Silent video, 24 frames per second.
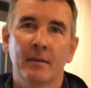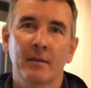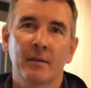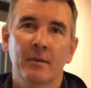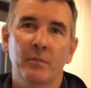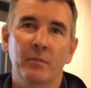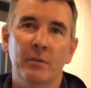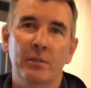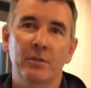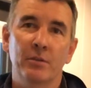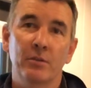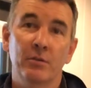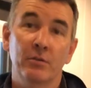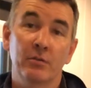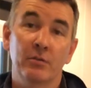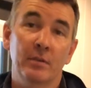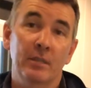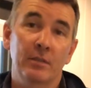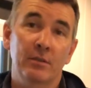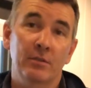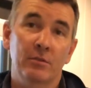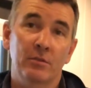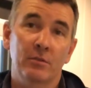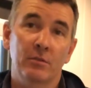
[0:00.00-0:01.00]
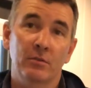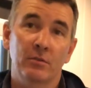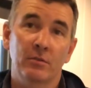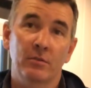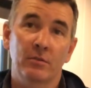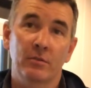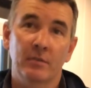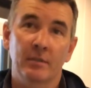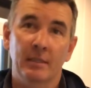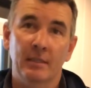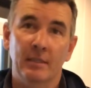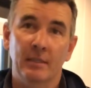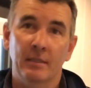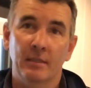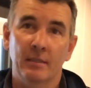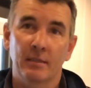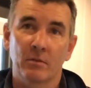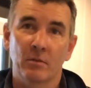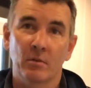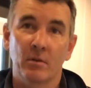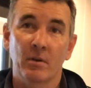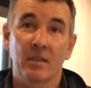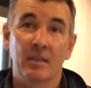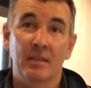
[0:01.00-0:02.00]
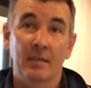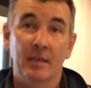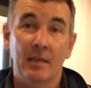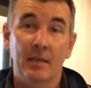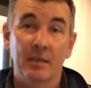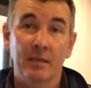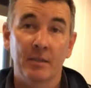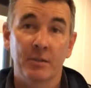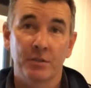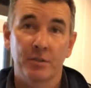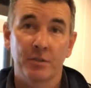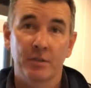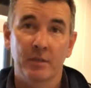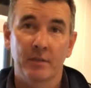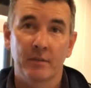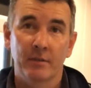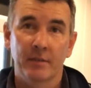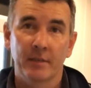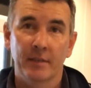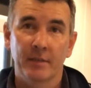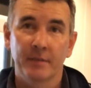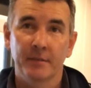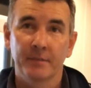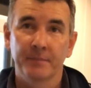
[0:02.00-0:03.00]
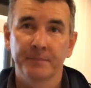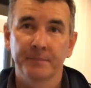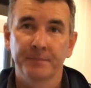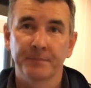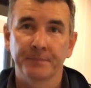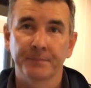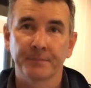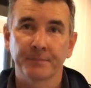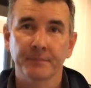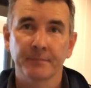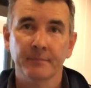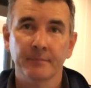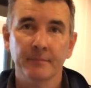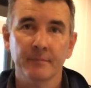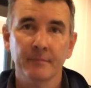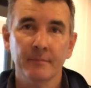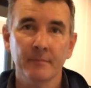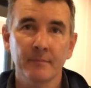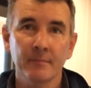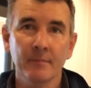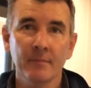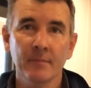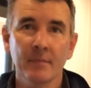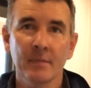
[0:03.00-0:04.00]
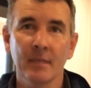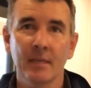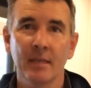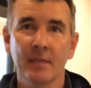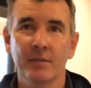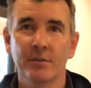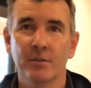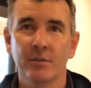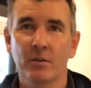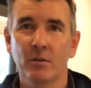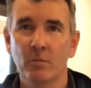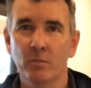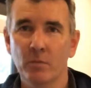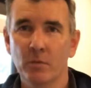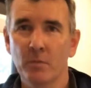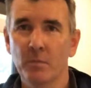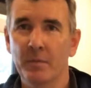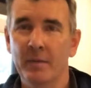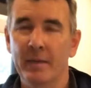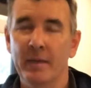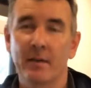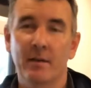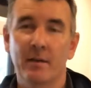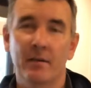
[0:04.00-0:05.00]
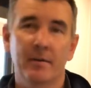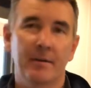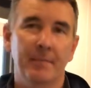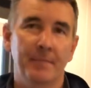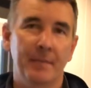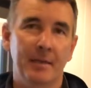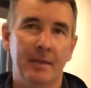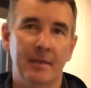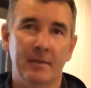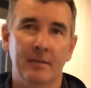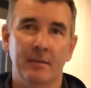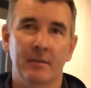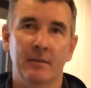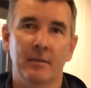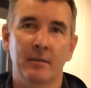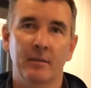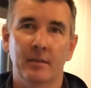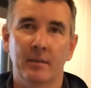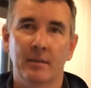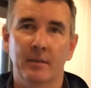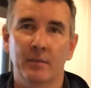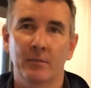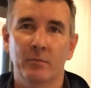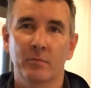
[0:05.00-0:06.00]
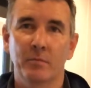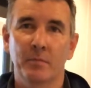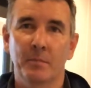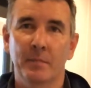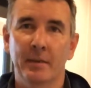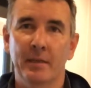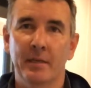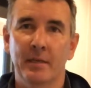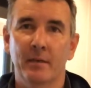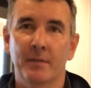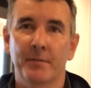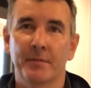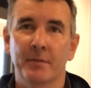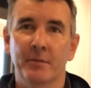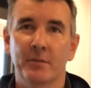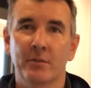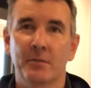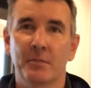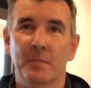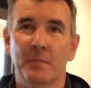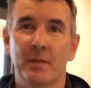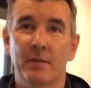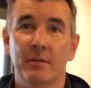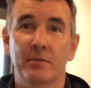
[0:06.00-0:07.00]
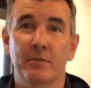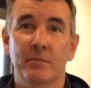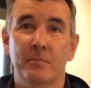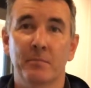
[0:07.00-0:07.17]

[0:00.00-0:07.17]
we do install quite a large generator, and so it will power up those batteries